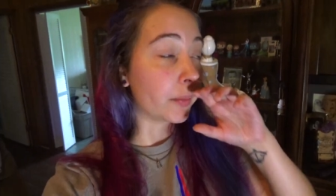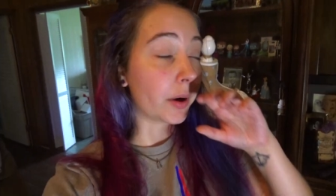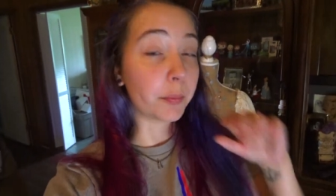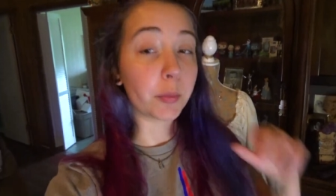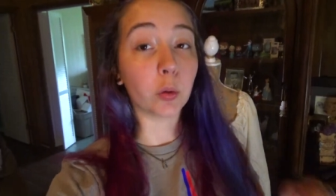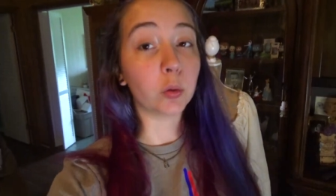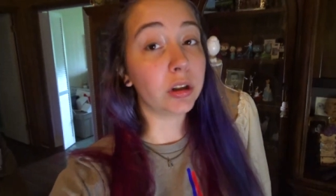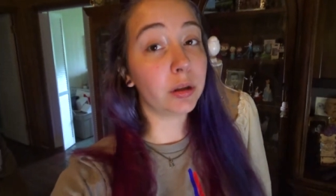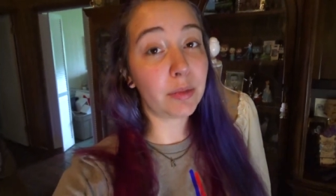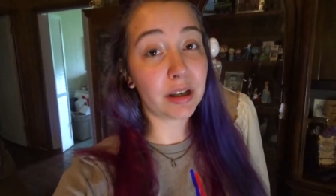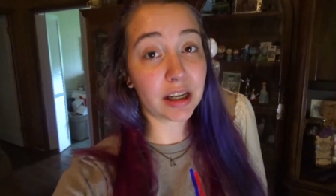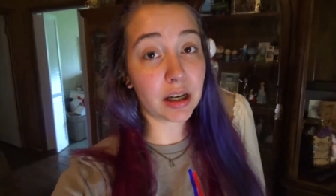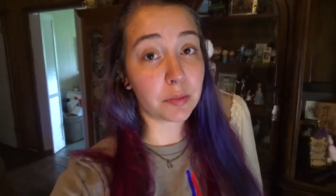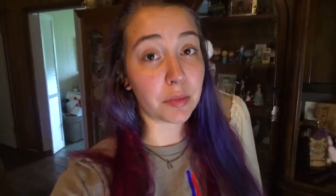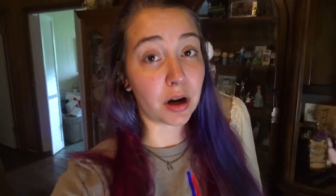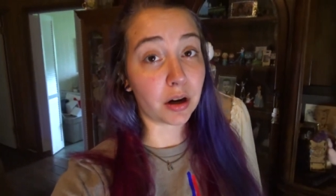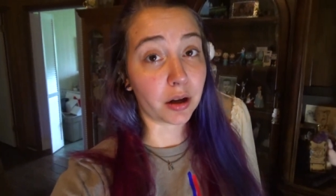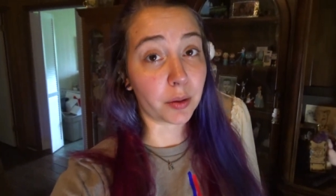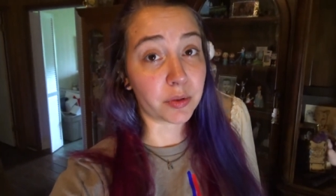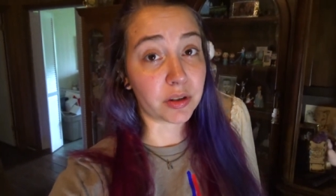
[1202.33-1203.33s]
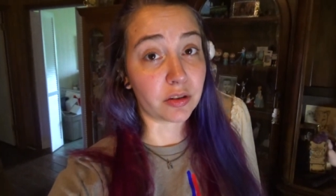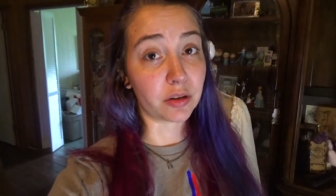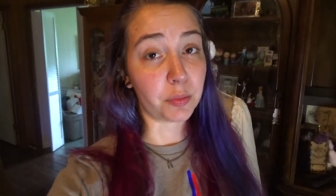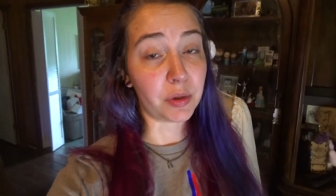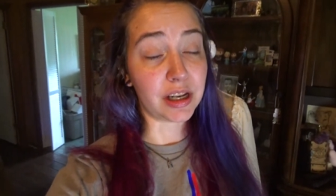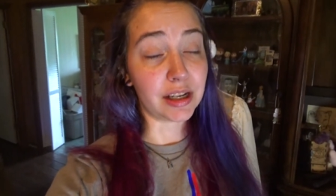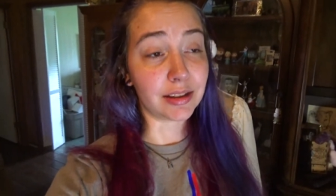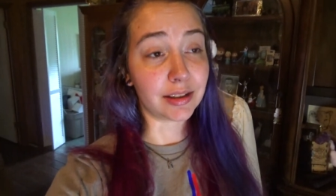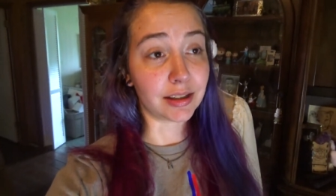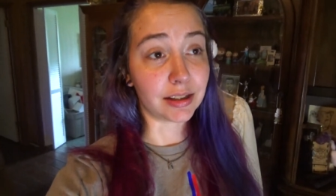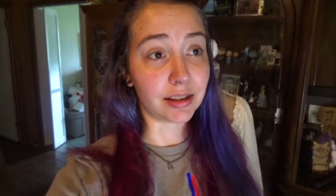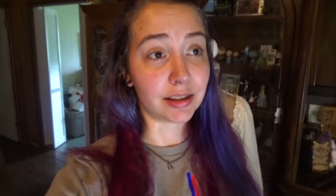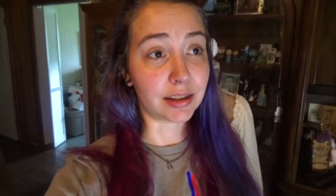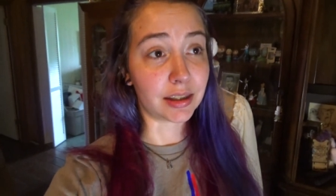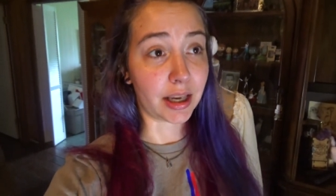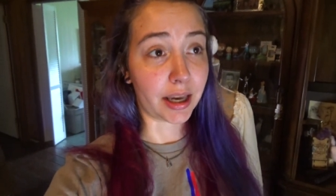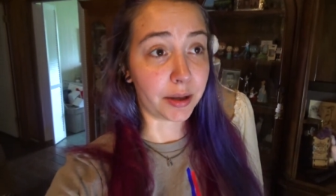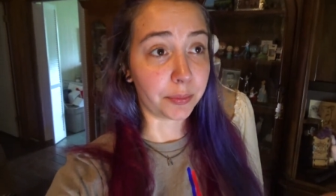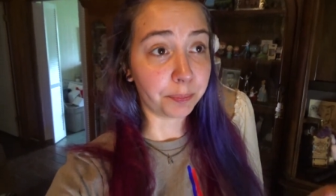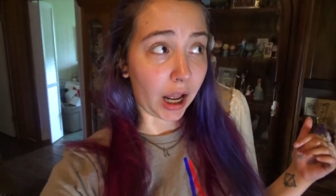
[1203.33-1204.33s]
I'm only making mock-ups of the pieces
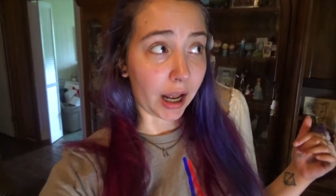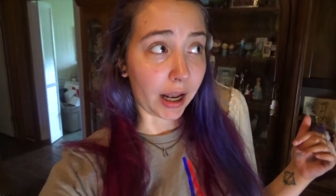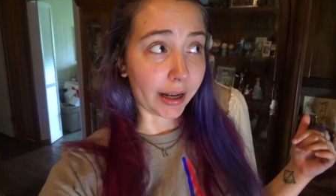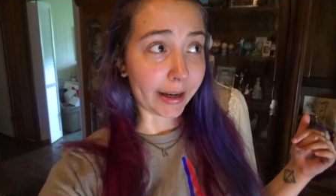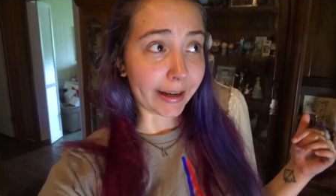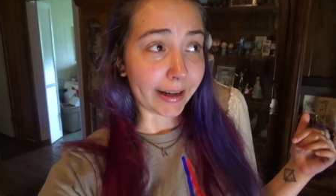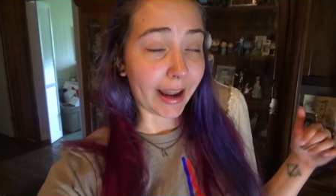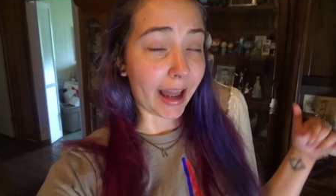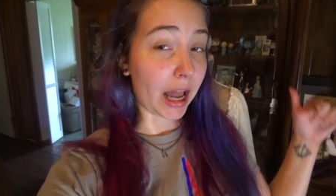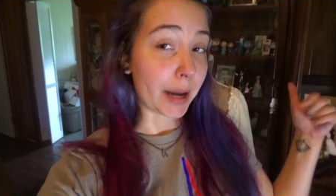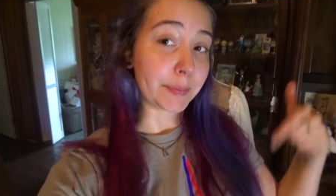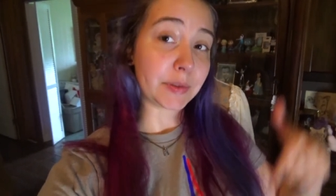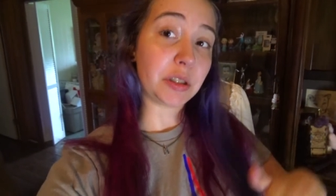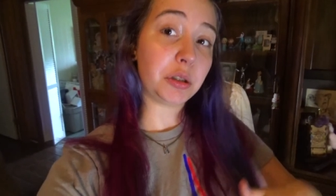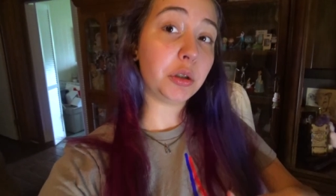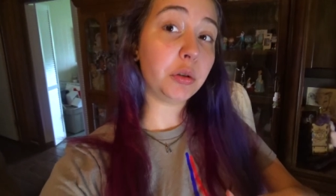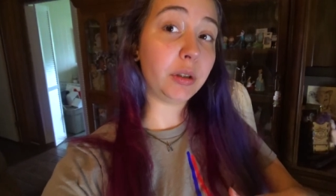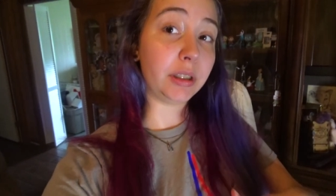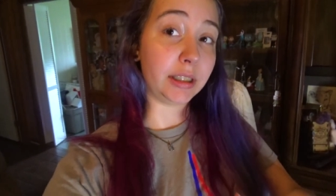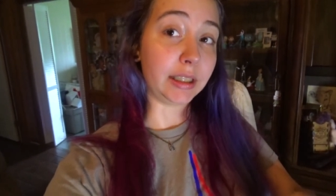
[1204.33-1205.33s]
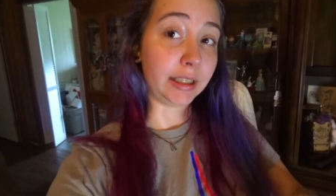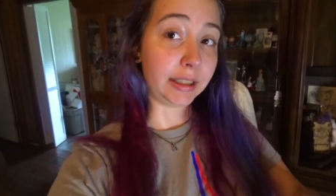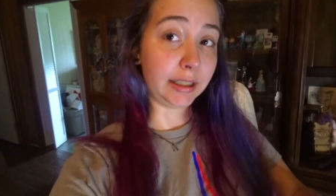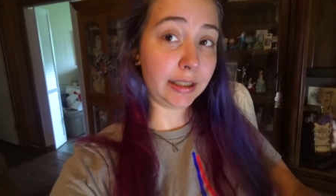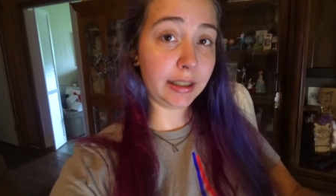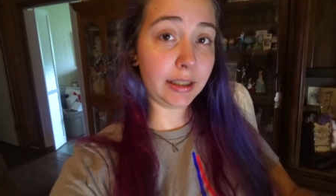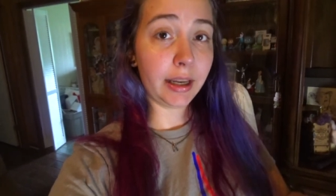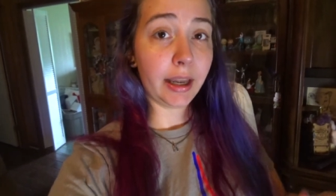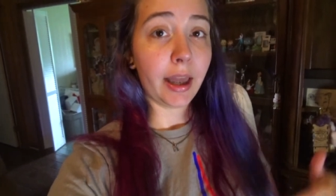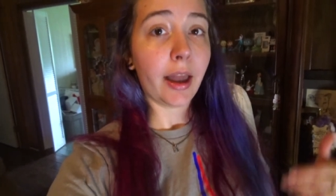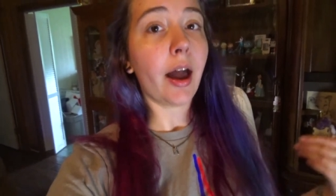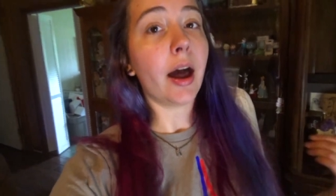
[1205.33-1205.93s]
that I absolutely need